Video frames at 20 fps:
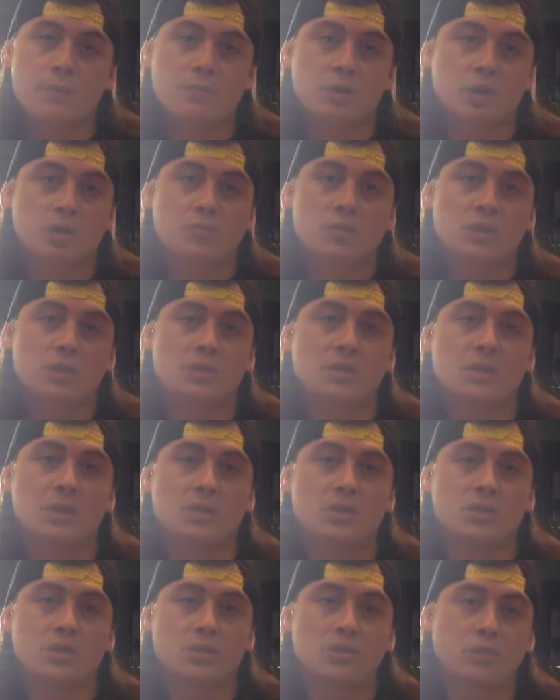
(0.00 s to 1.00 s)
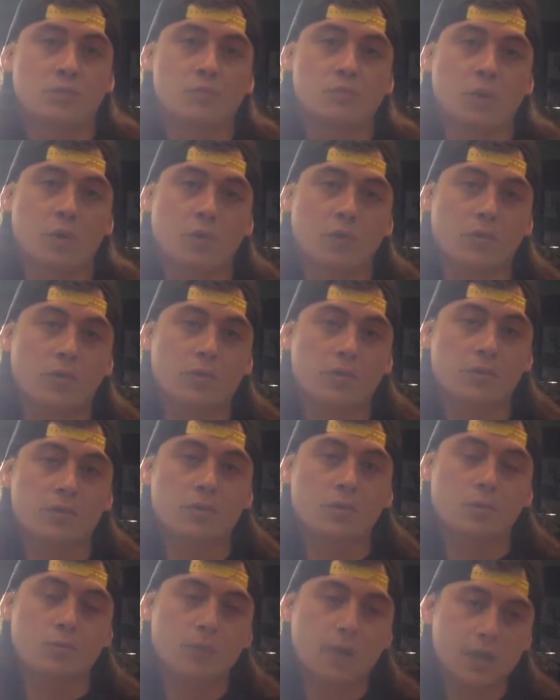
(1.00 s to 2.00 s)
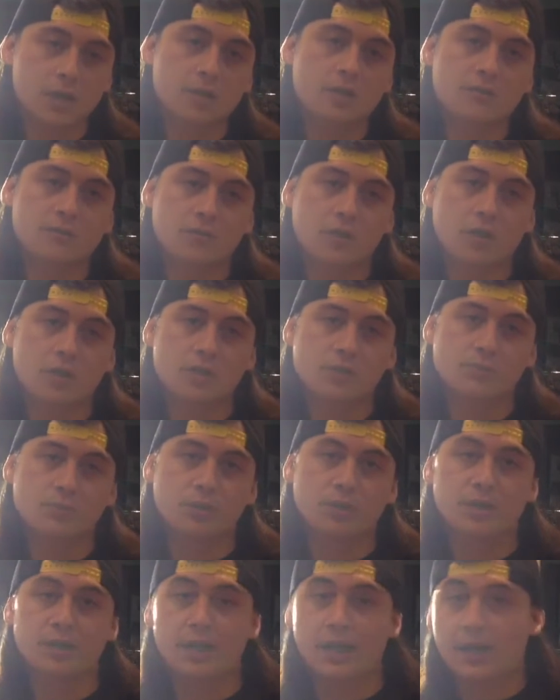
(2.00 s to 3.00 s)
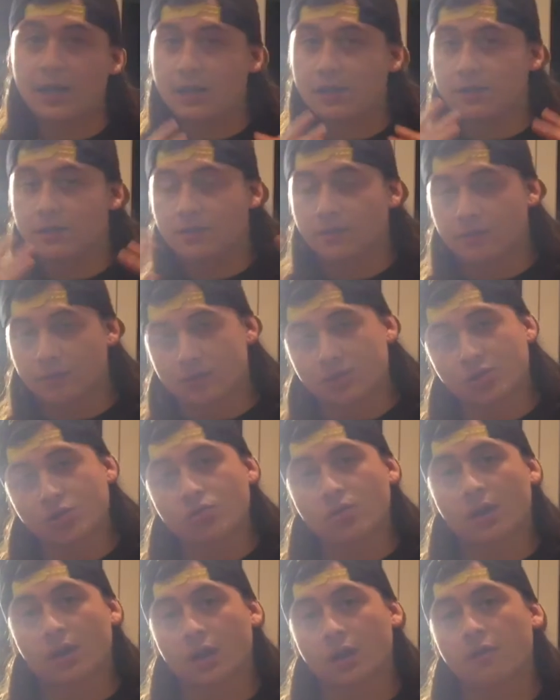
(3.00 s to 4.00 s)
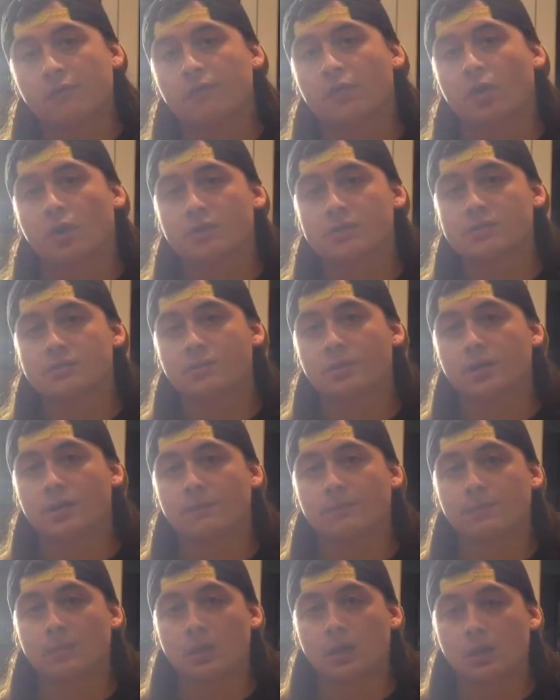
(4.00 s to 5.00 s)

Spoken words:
I'm going to be teaching you both the regular vert split and the two-hand vert split